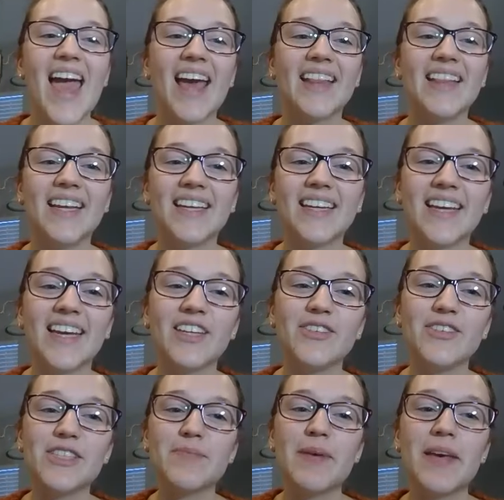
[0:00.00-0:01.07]
And then can you
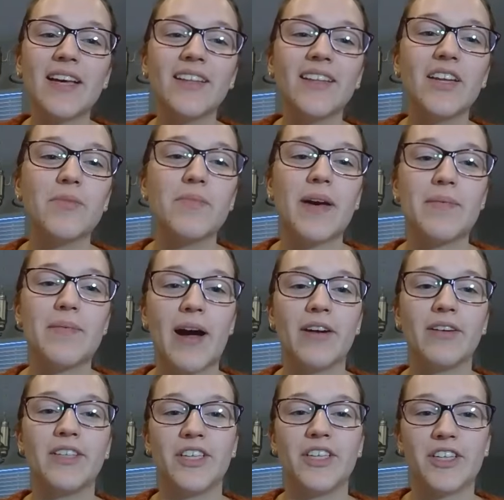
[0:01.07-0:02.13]
speak a little bit
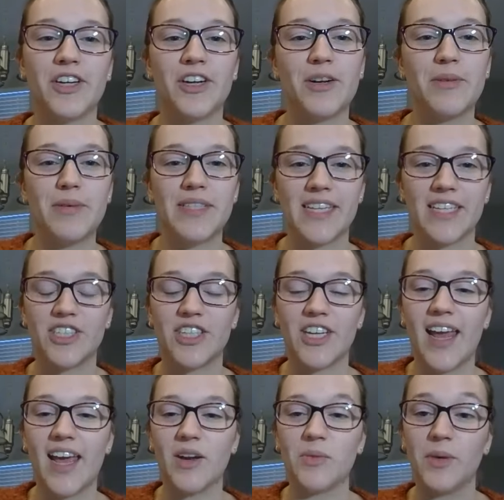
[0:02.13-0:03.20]
about your current position
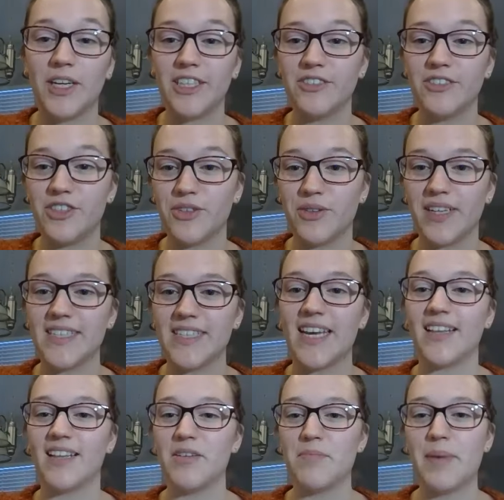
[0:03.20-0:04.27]
and what you do on a
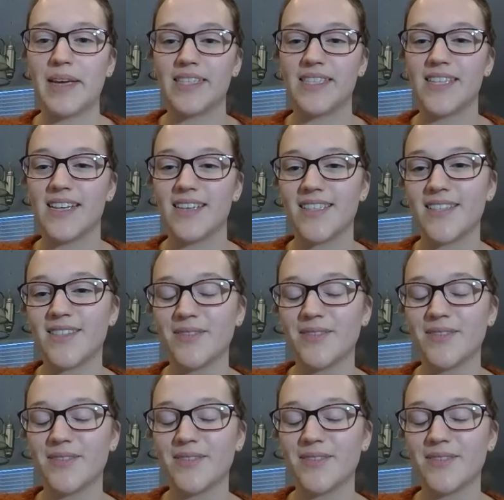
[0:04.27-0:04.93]
daily basis?